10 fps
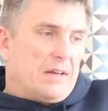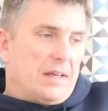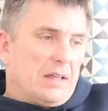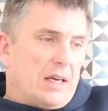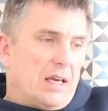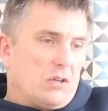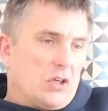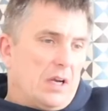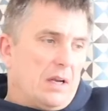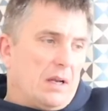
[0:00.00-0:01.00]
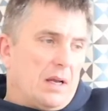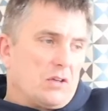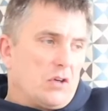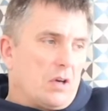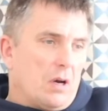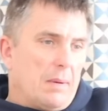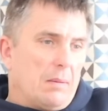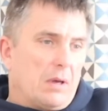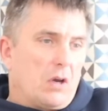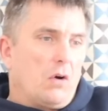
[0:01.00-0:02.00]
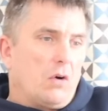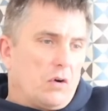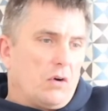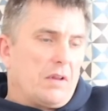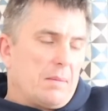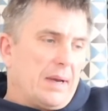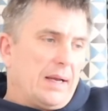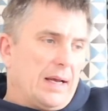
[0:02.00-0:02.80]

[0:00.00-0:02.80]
think the kitchen, as you come up the corridor of the main